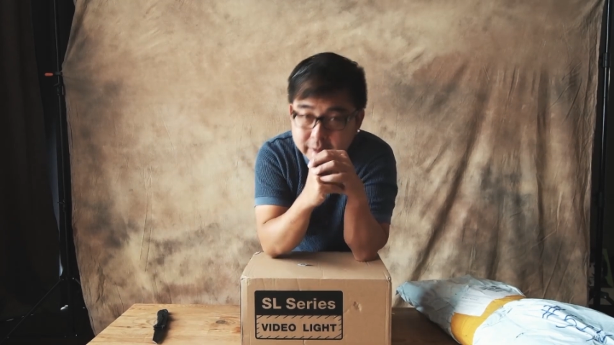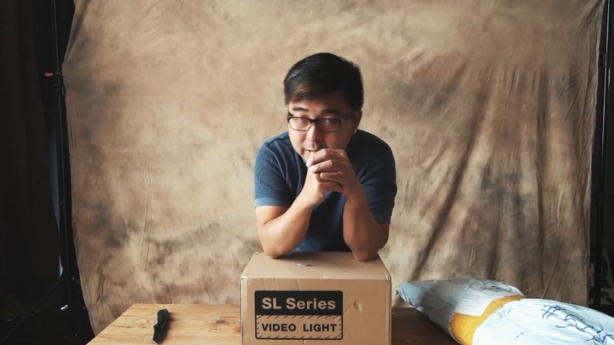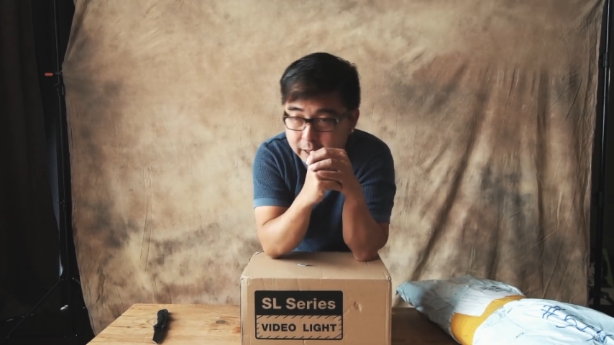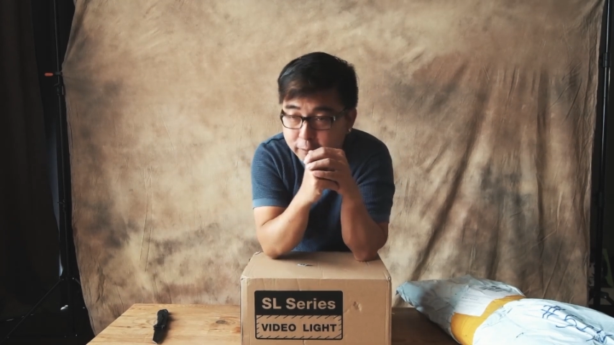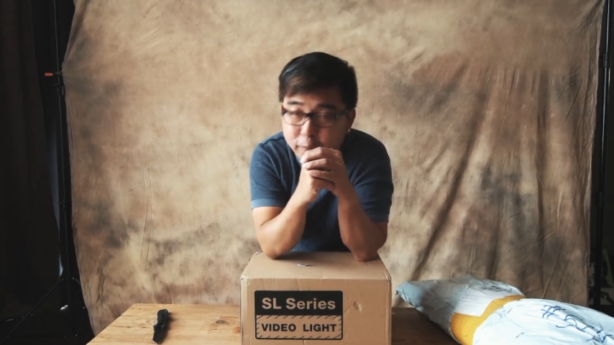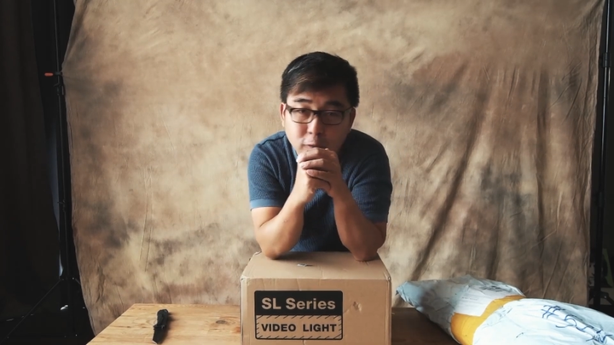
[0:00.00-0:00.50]

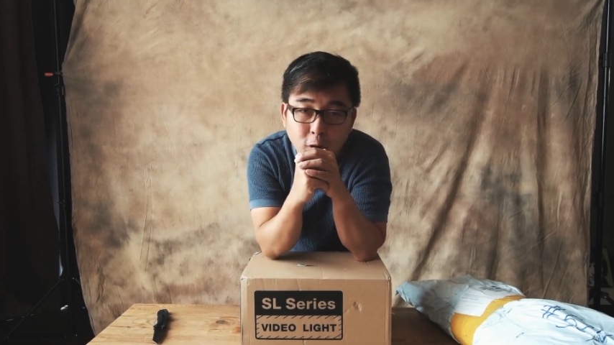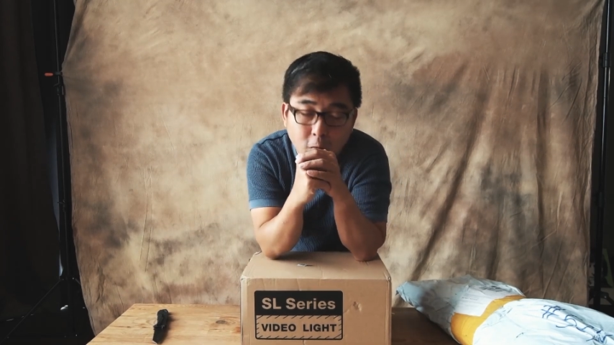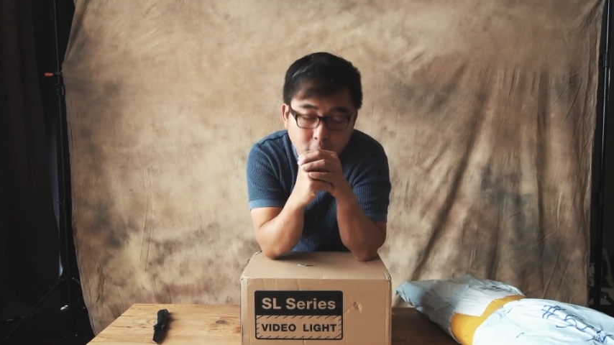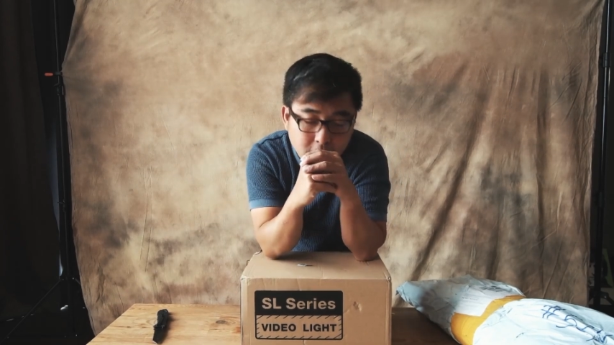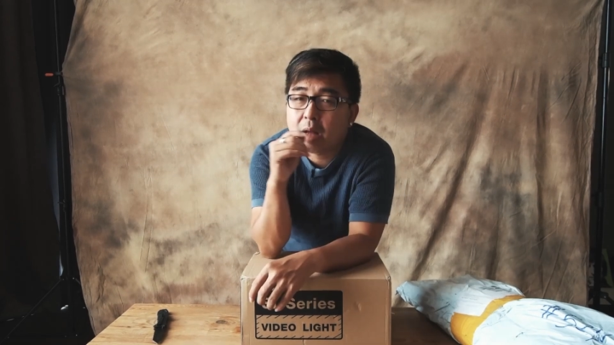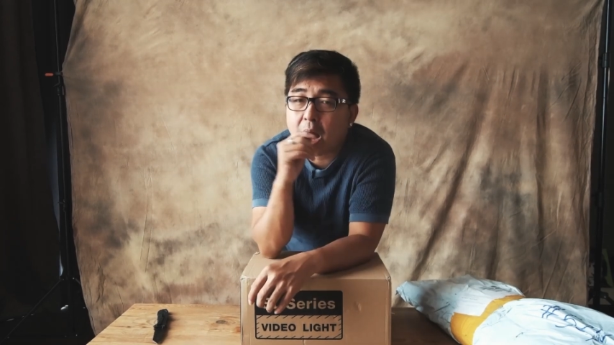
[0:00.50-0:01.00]
the
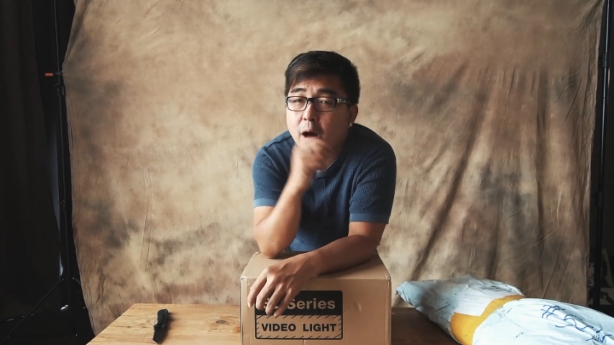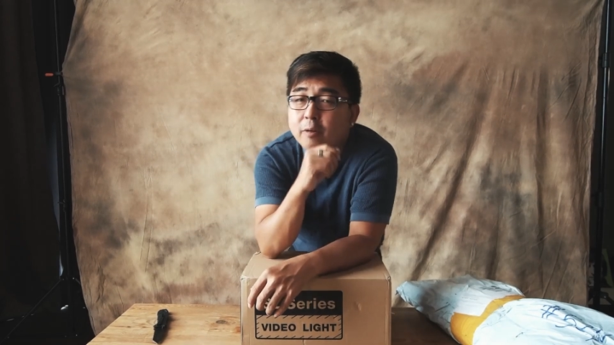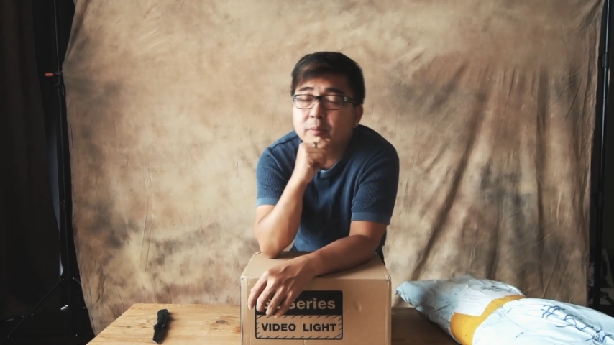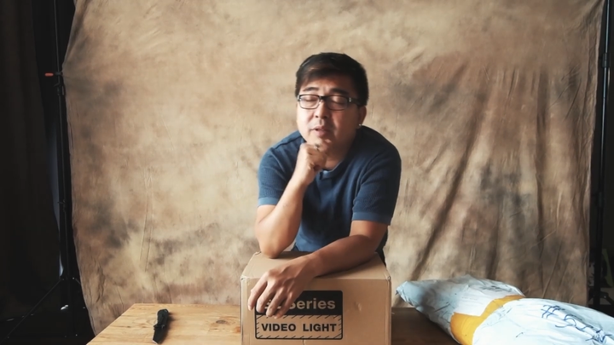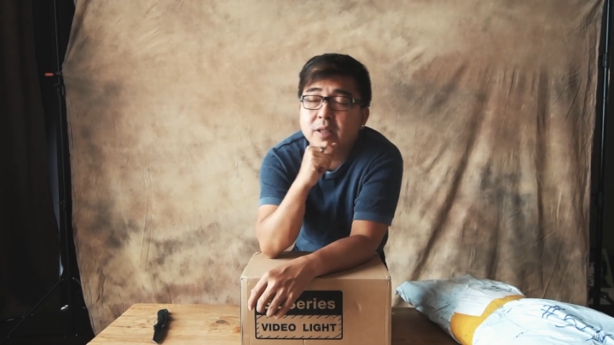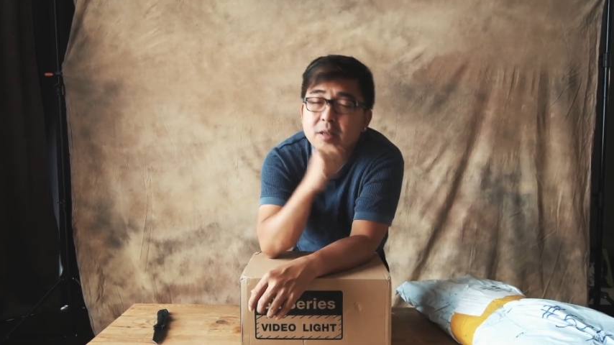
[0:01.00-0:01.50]
floor.
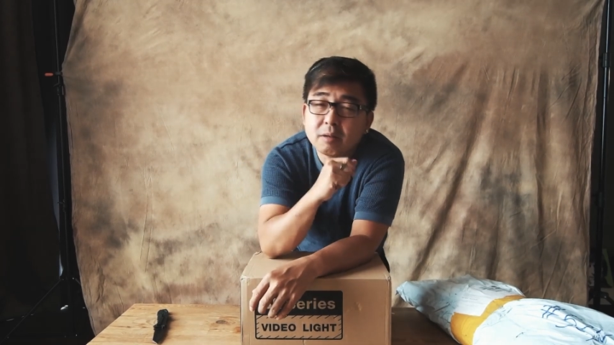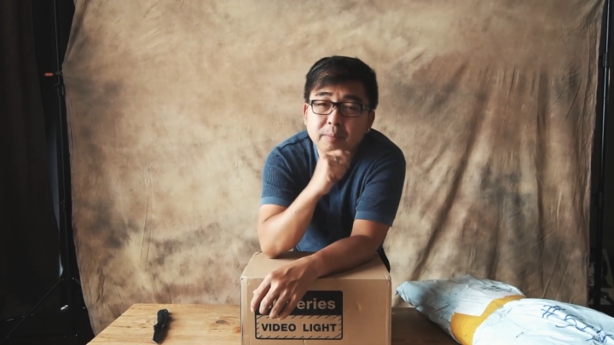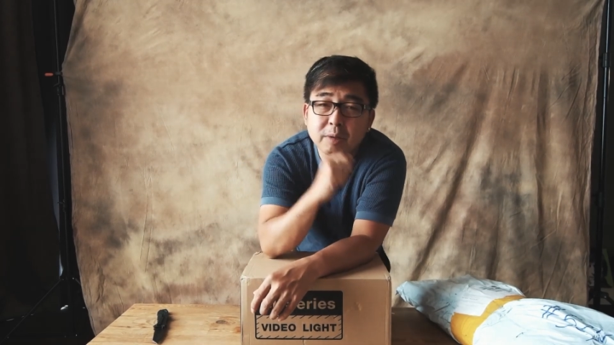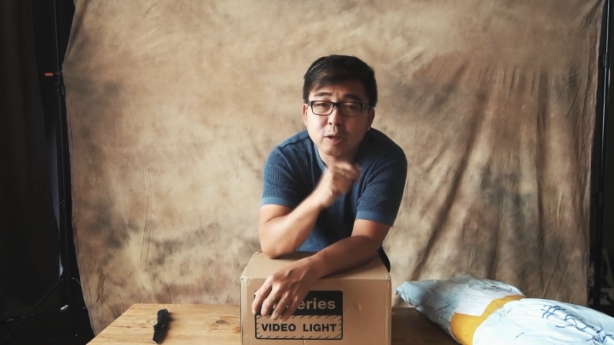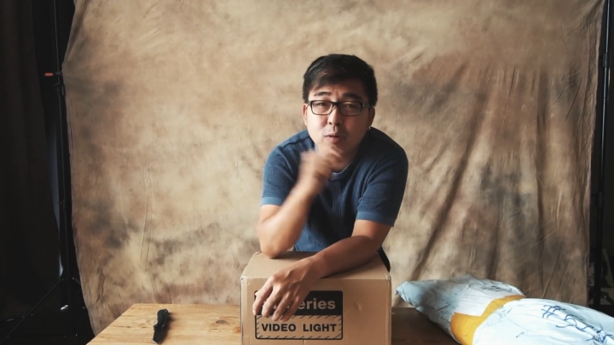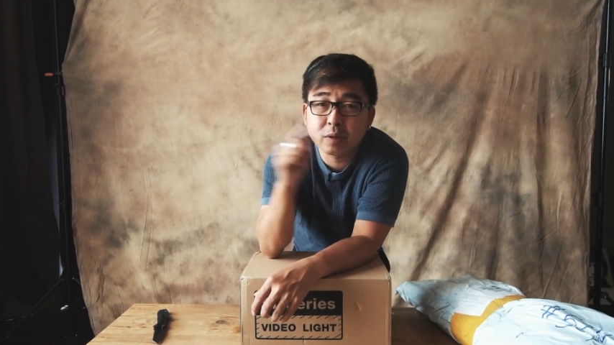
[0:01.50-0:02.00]
I'll still
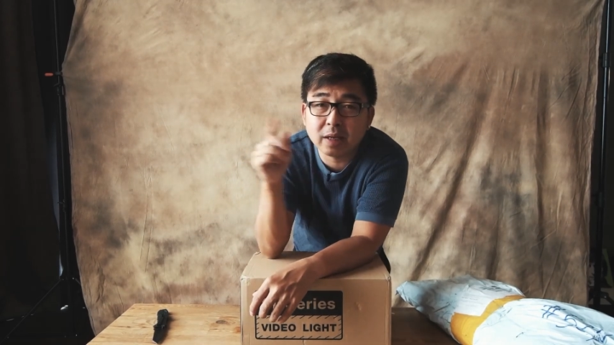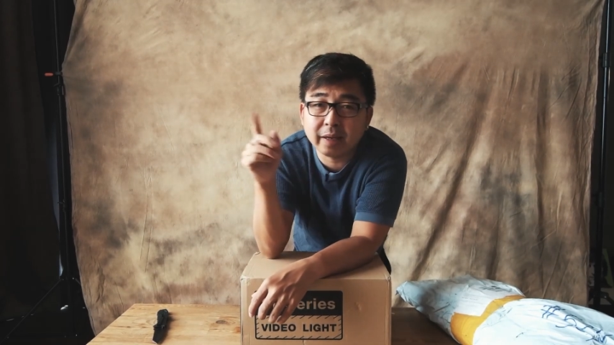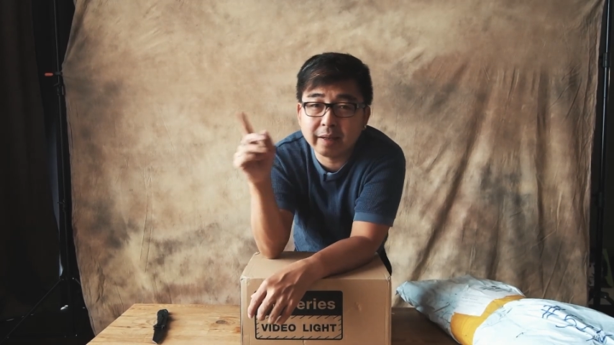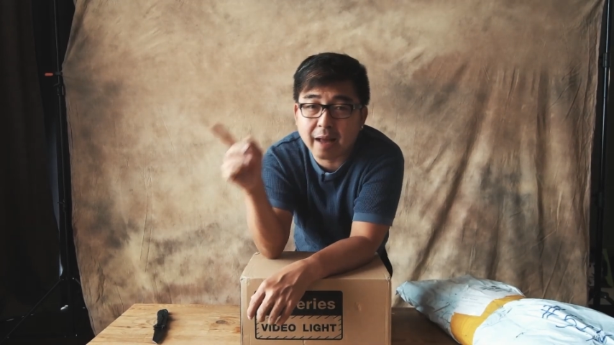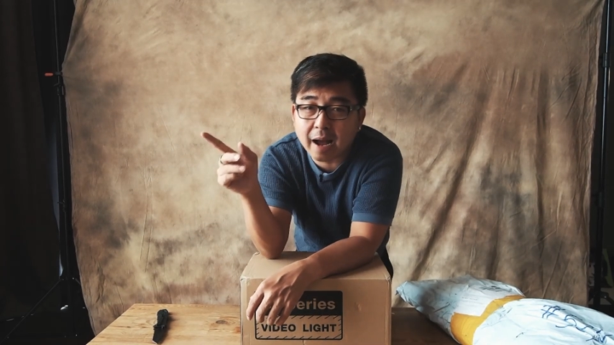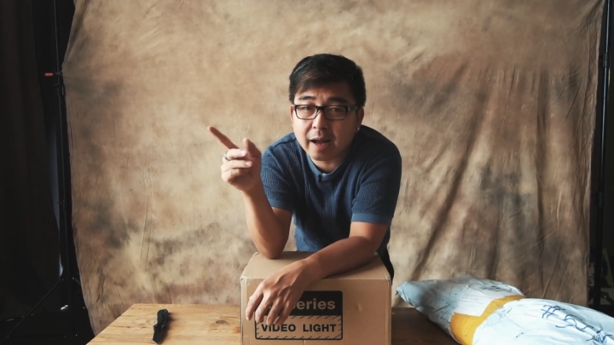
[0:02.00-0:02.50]
be
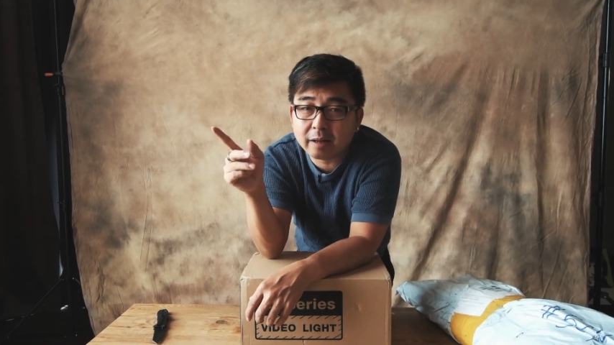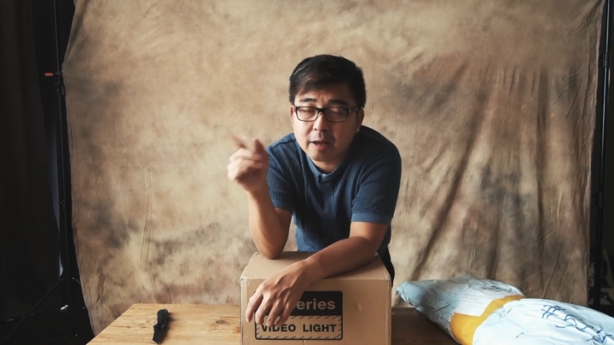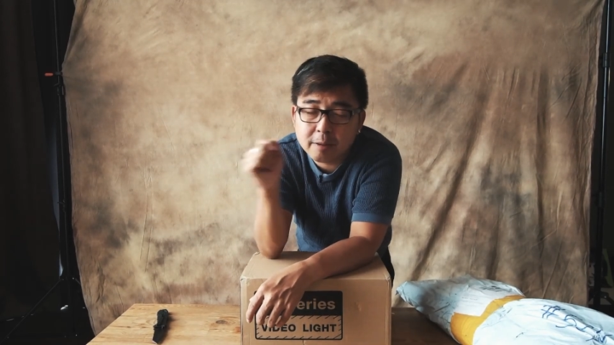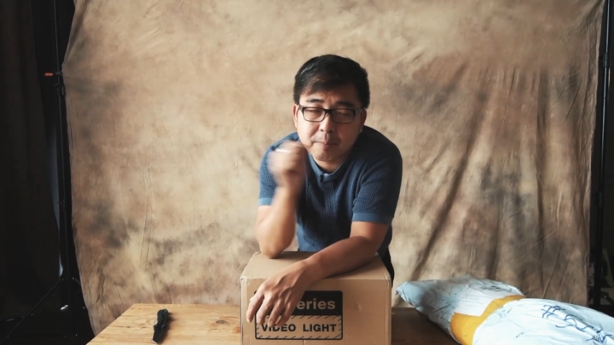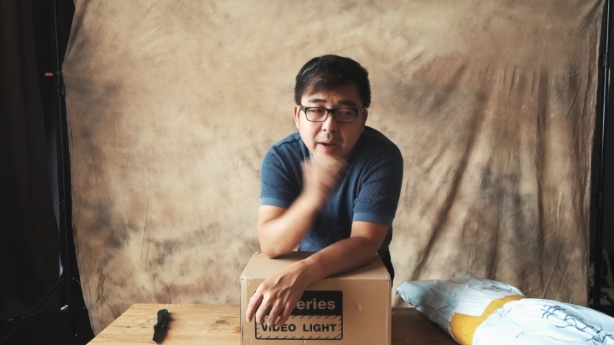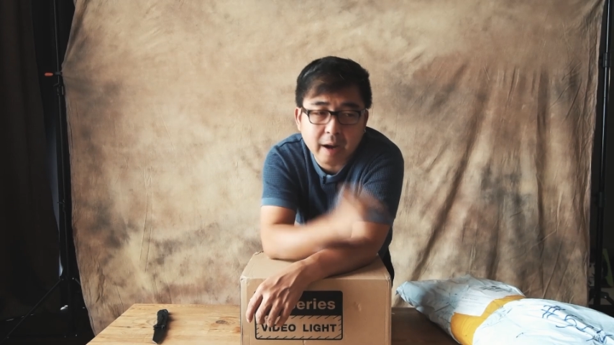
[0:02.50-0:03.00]
using that
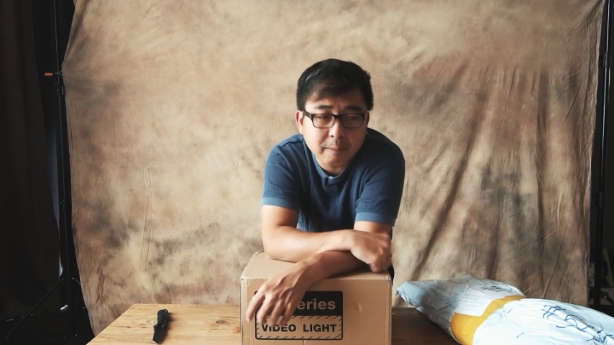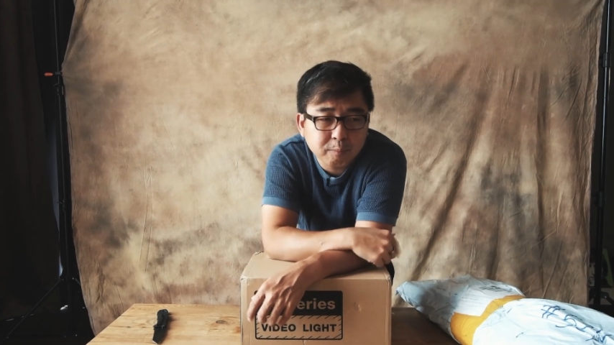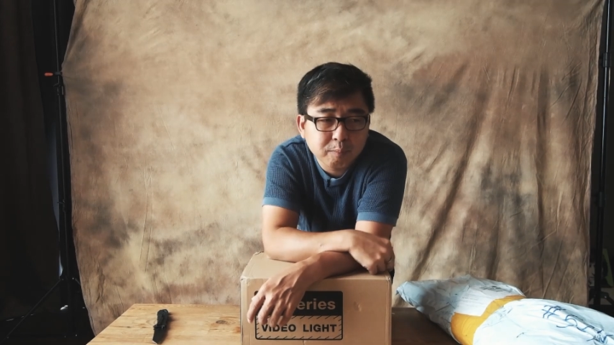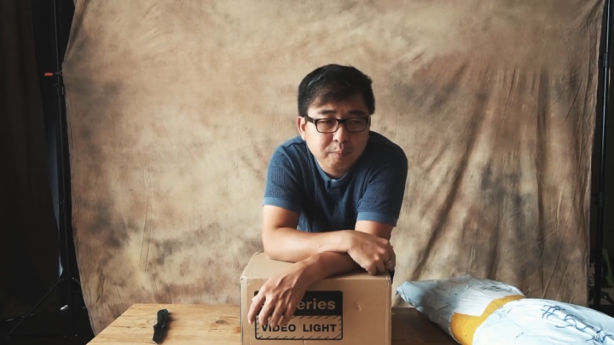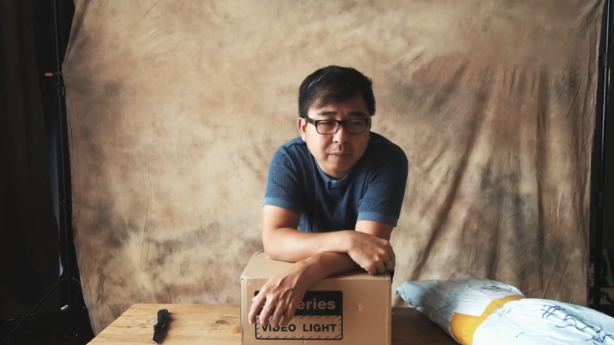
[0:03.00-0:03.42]
but I'm